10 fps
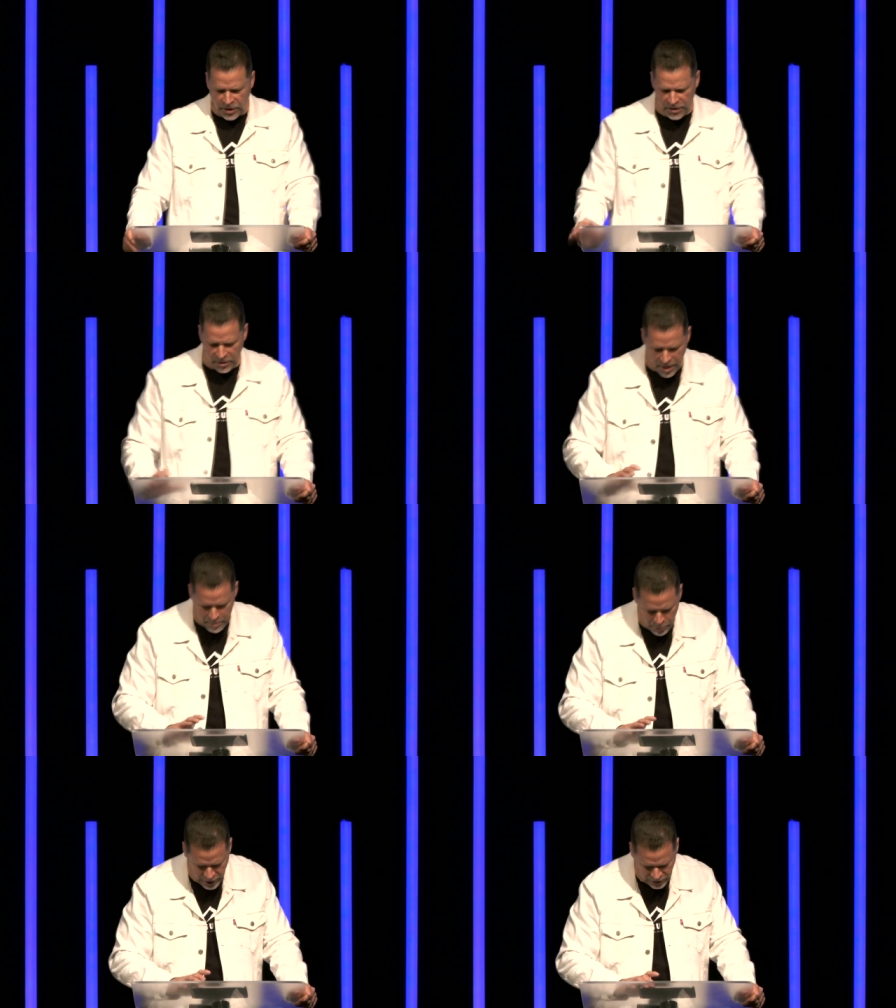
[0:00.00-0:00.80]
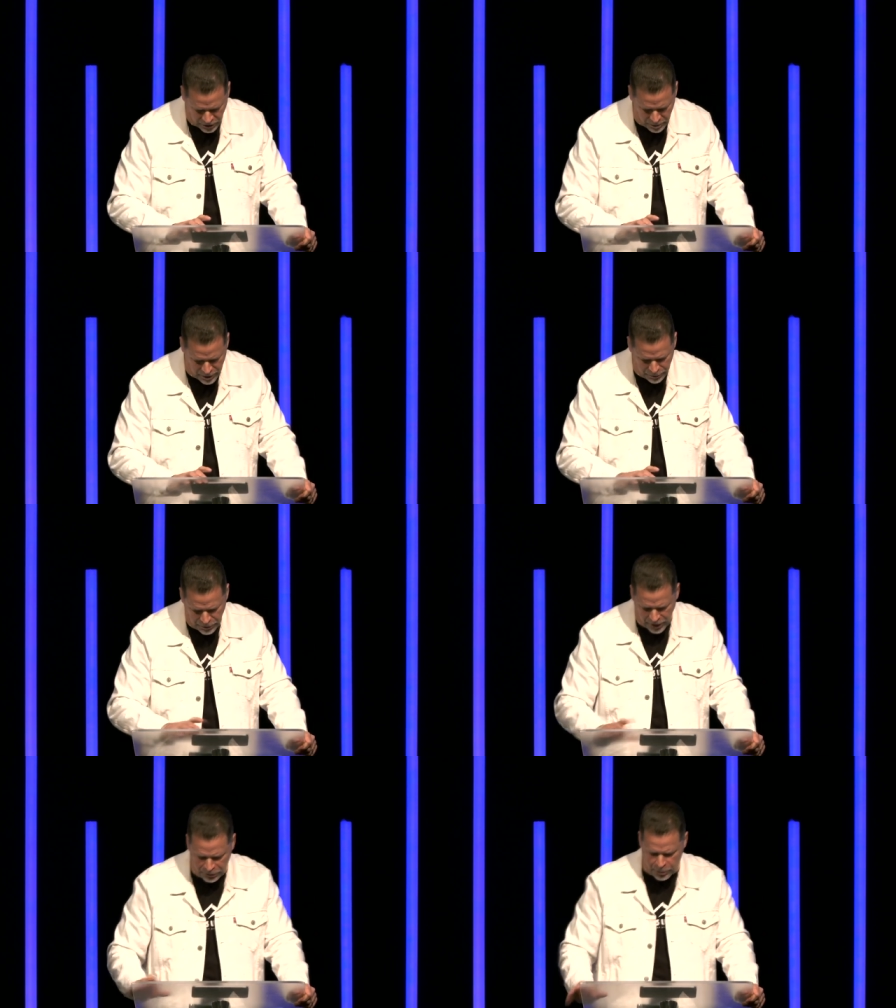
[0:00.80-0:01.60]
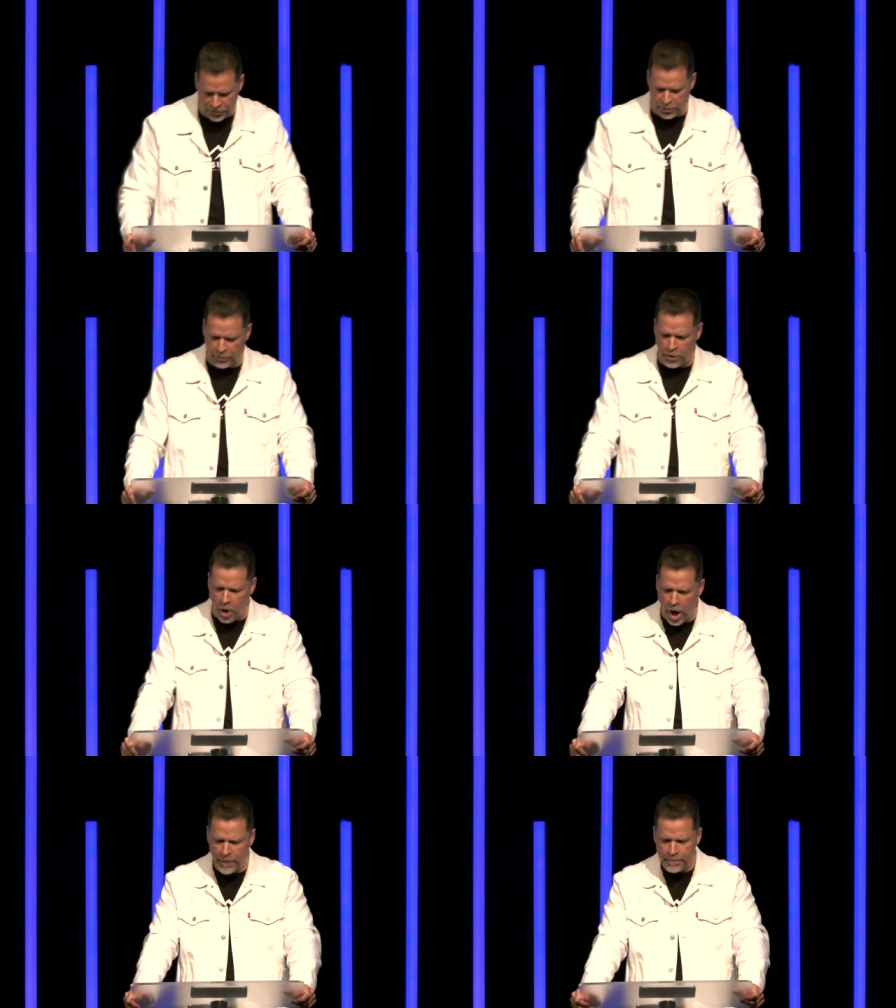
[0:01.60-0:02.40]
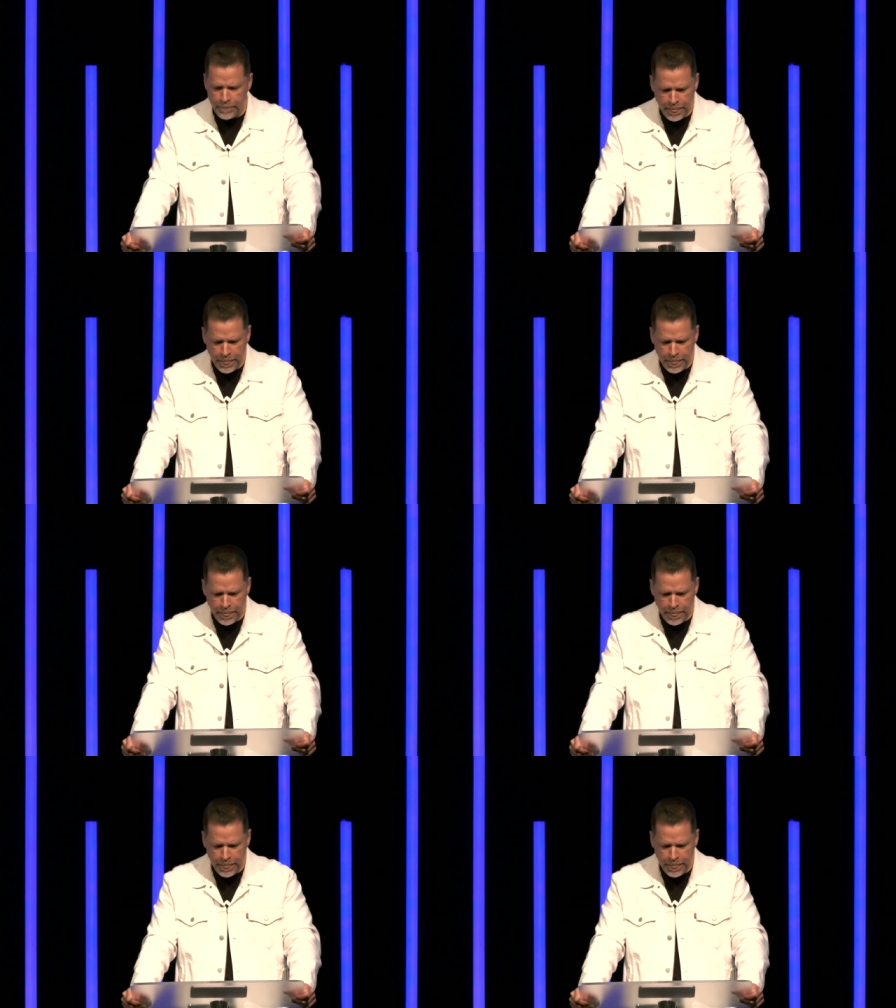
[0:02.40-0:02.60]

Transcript: said to them, Bring some of the fish which you've caught.